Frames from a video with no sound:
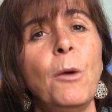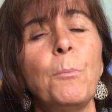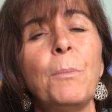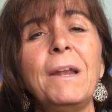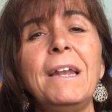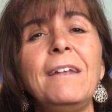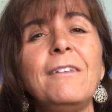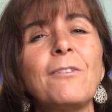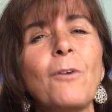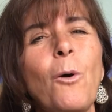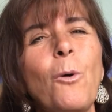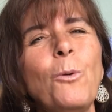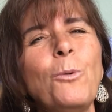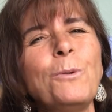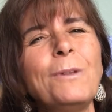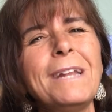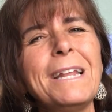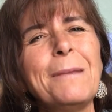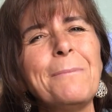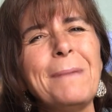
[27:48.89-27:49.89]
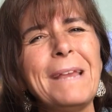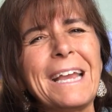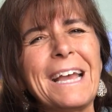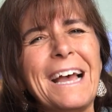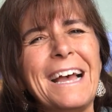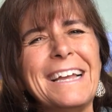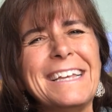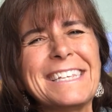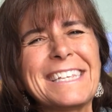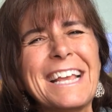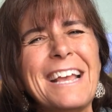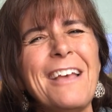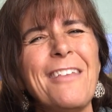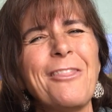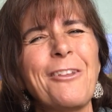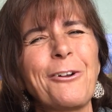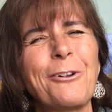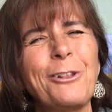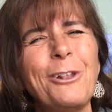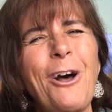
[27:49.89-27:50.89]
But it's only because
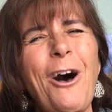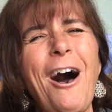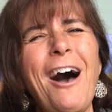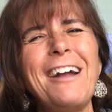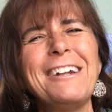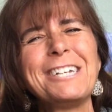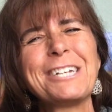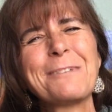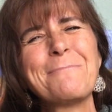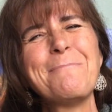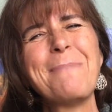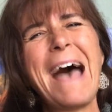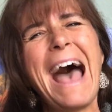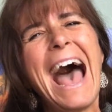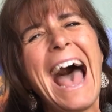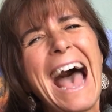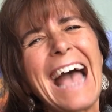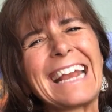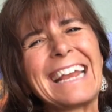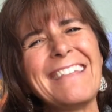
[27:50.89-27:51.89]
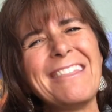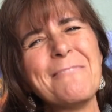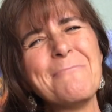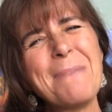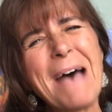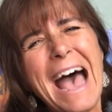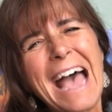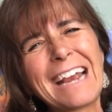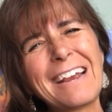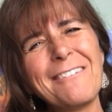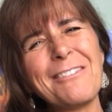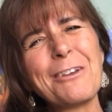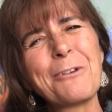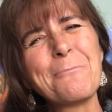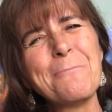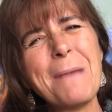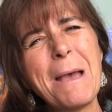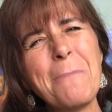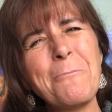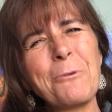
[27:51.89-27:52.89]
they're lodged back in the back of their
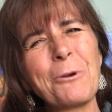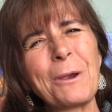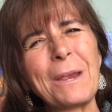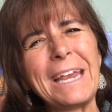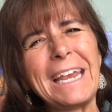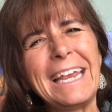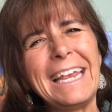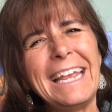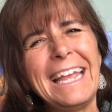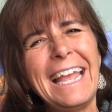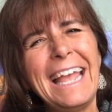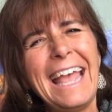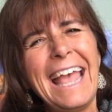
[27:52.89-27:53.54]
memory